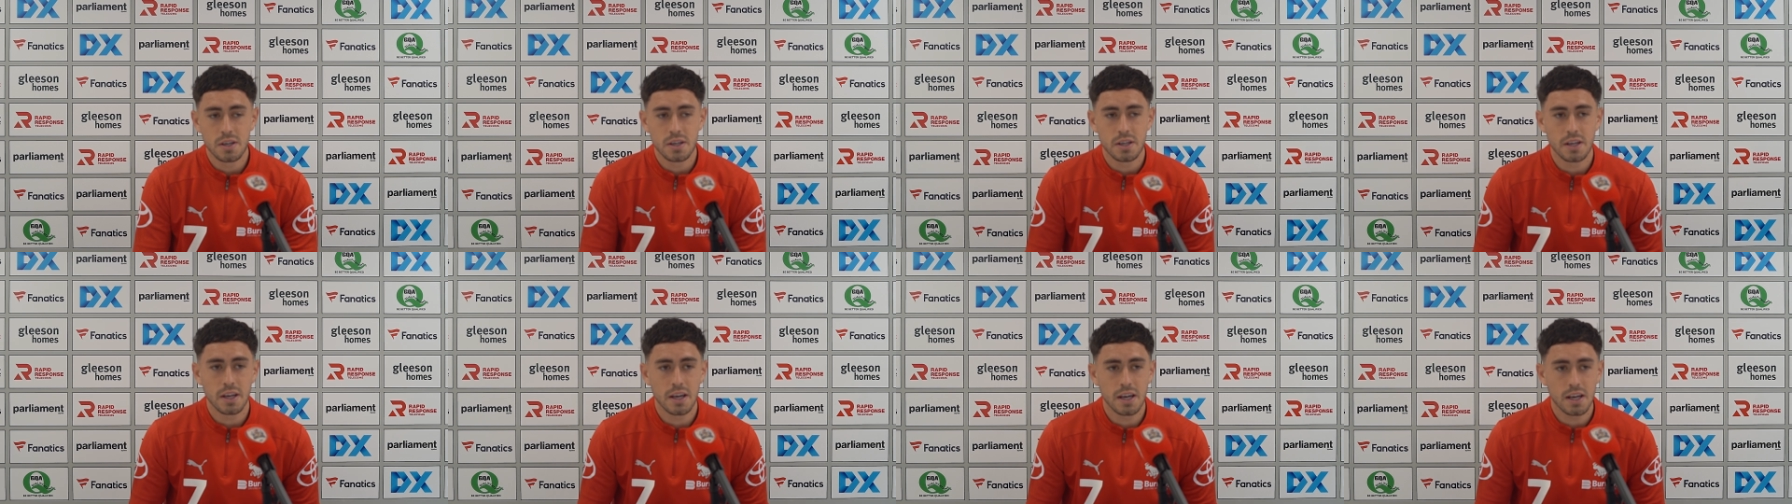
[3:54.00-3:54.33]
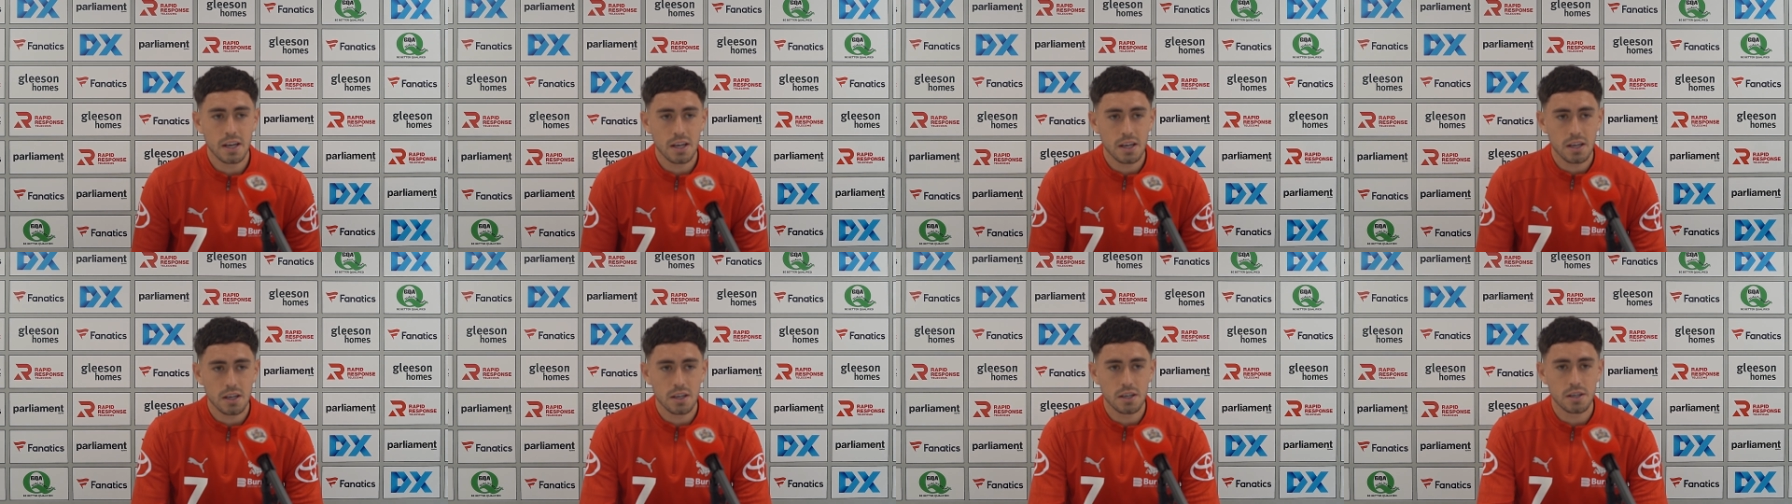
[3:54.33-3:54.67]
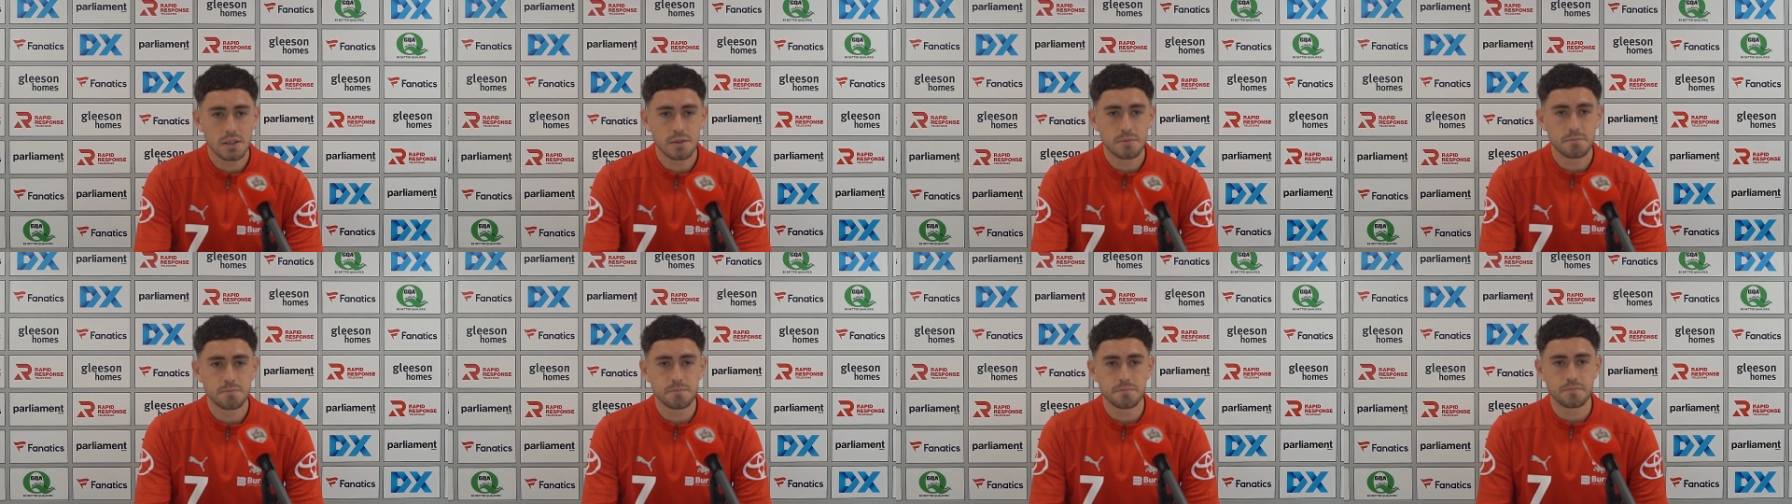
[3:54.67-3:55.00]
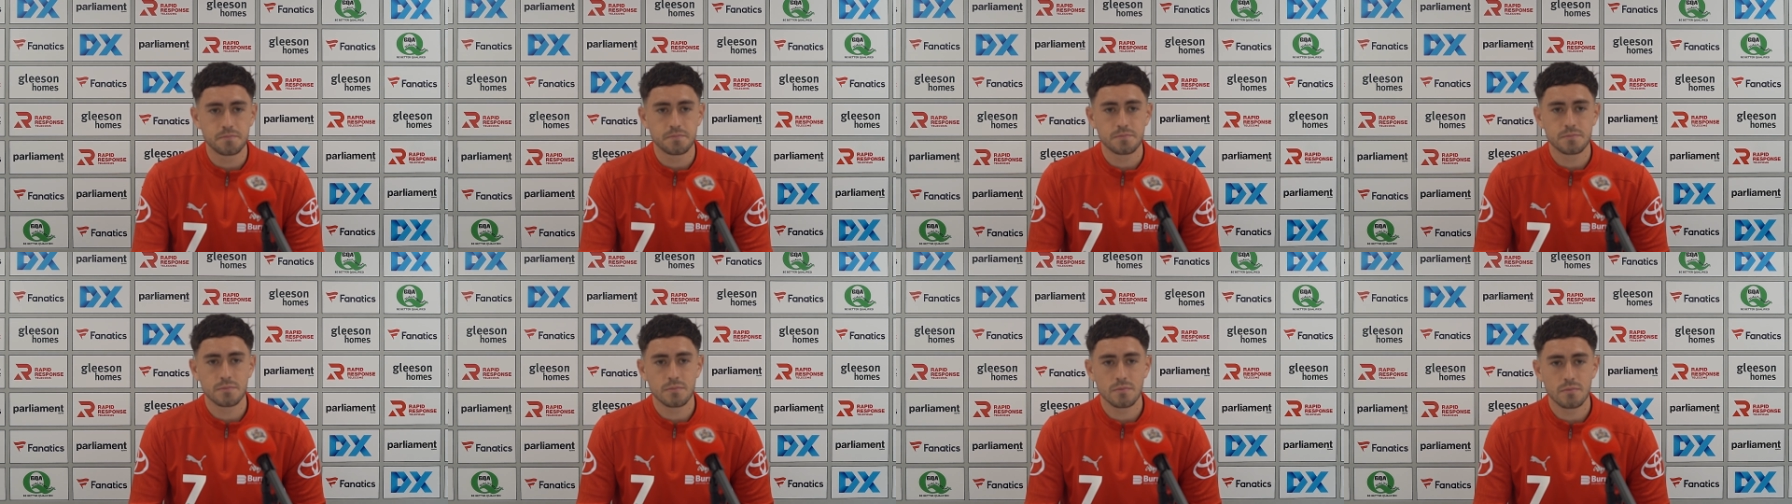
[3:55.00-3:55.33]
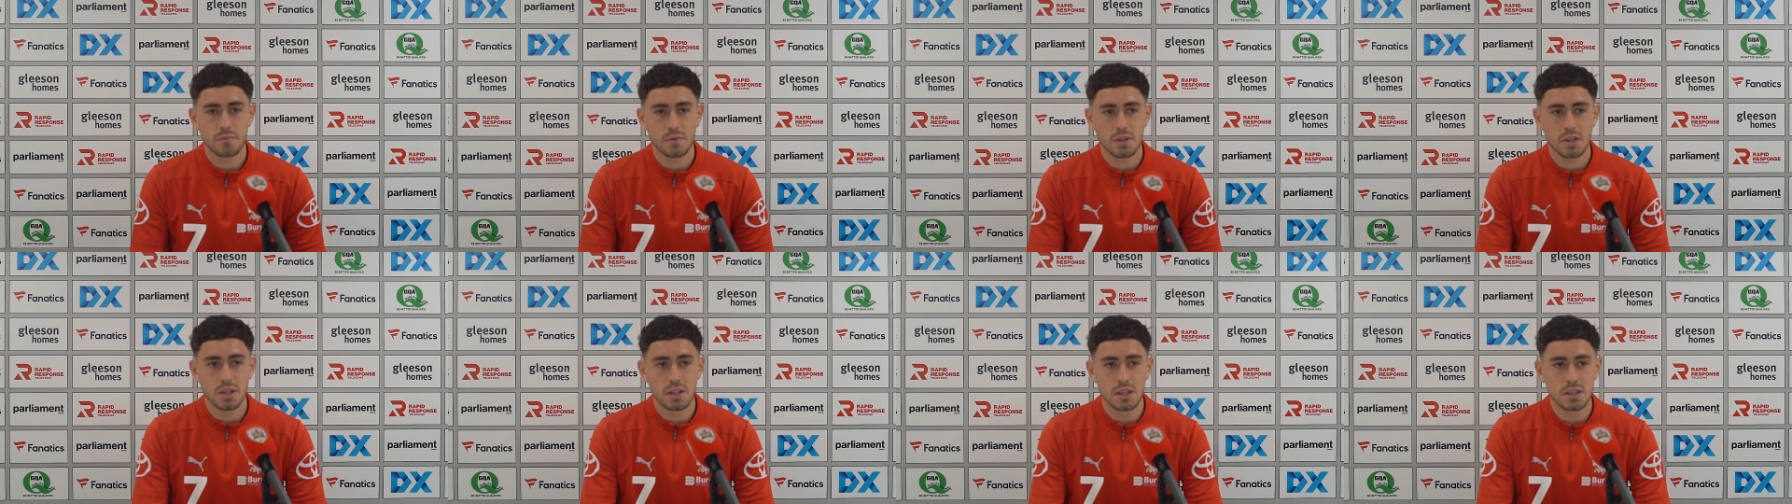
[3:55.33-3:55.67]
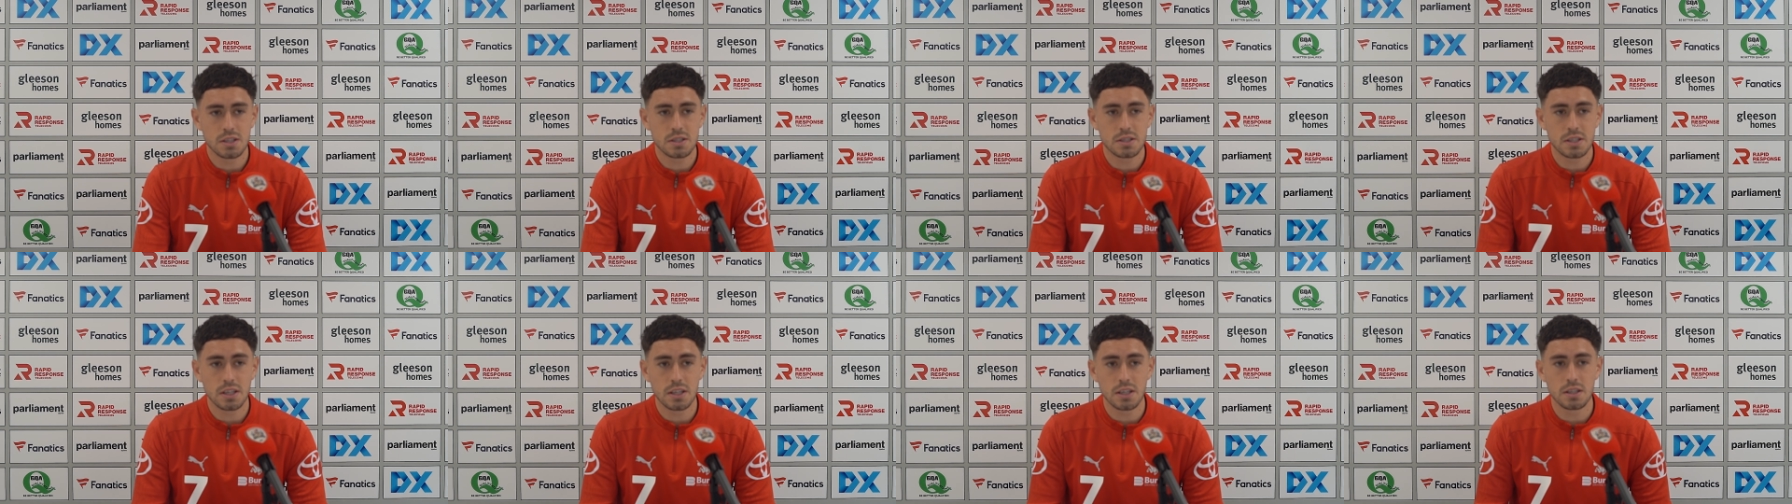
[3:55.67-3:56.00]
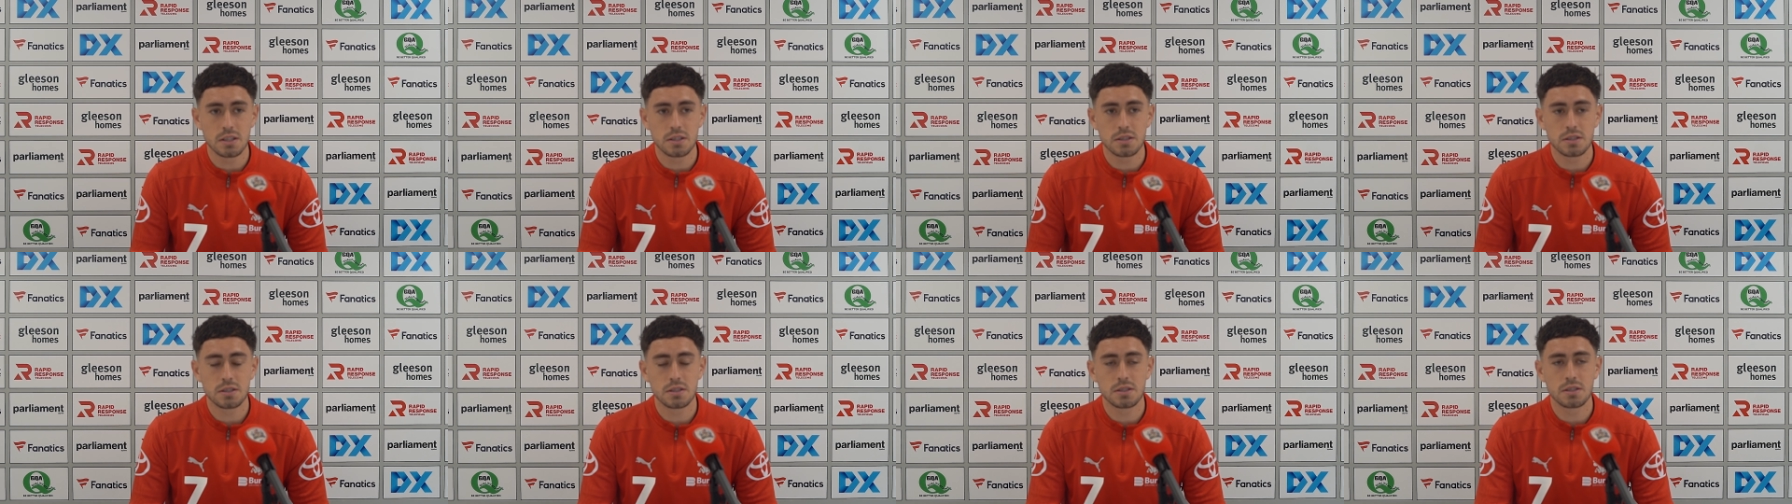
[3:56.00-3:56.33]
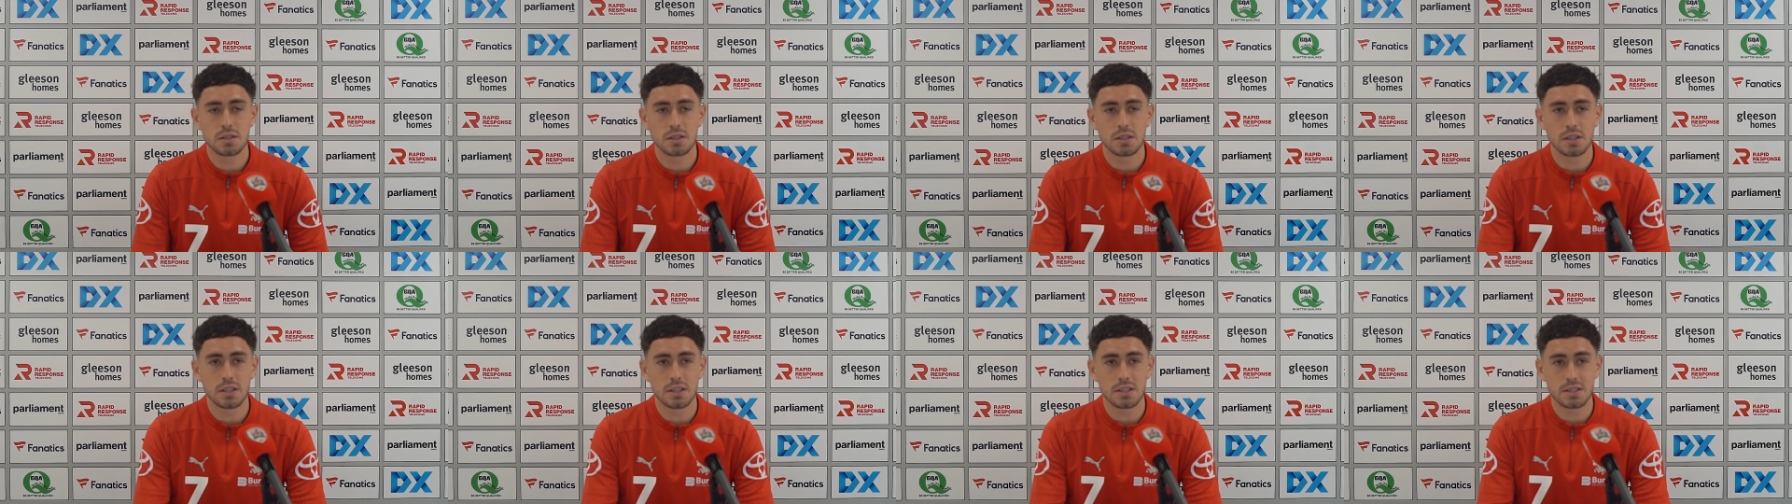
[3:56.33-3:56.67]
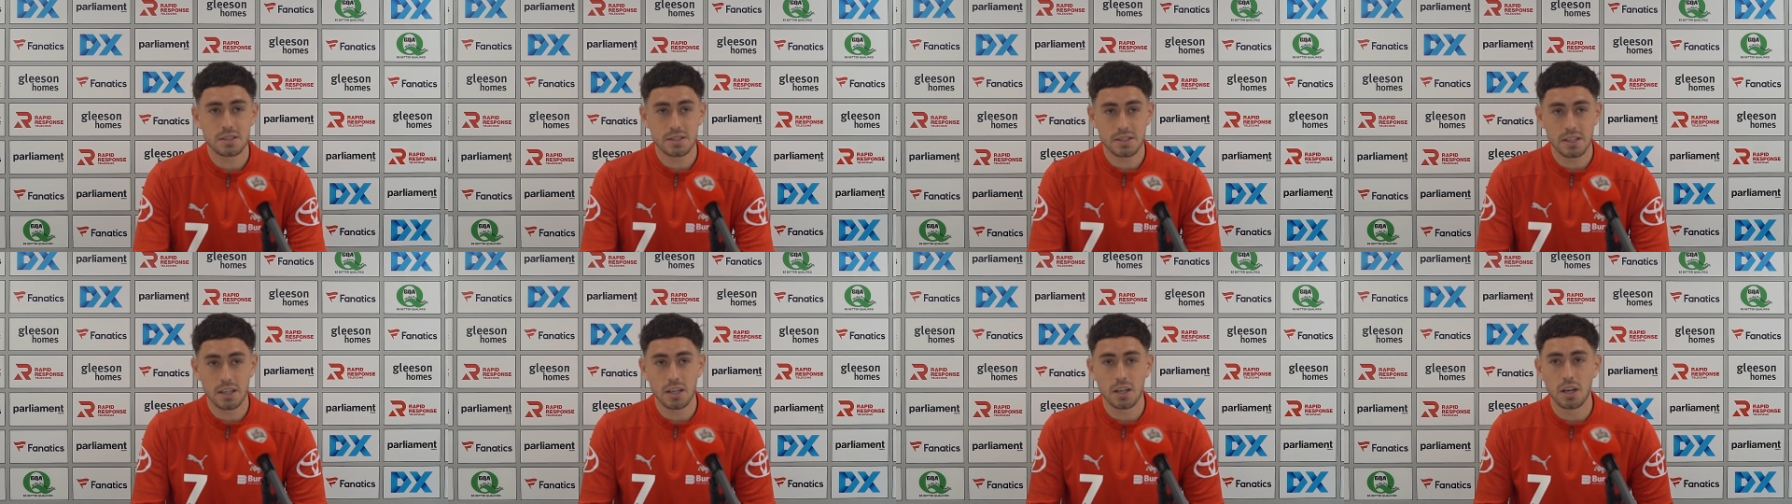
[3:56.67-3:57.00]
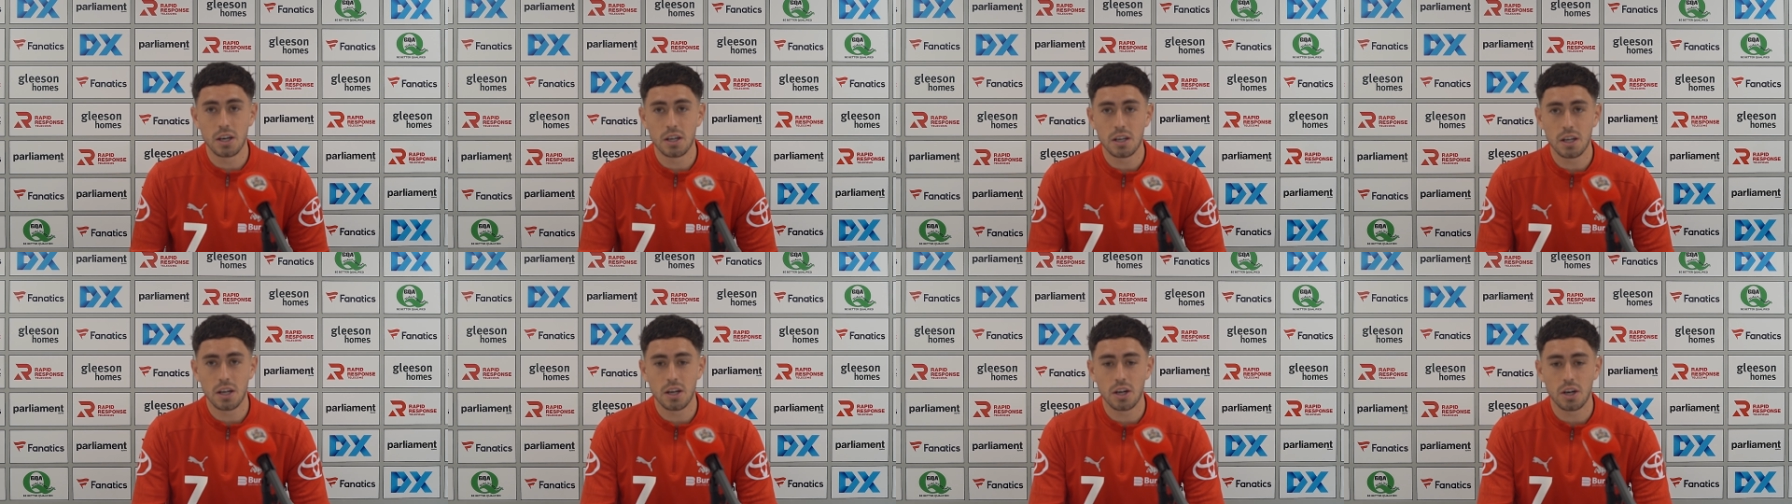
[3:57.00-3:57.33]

Yeah, it's still early,